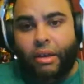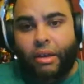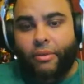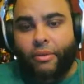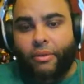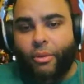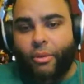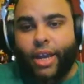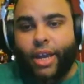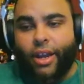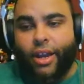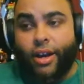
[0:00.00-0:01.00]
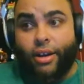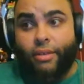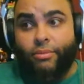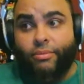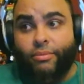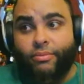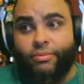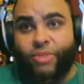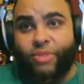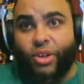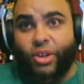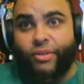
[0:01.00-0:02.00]
For me, the
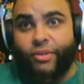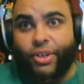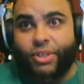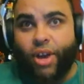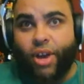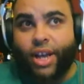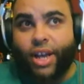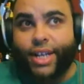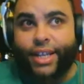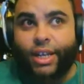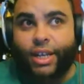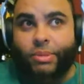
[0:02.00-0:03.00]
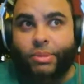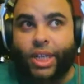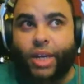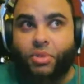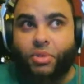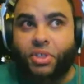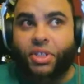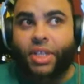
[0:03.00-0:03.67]
only real surprise I ended up seeing which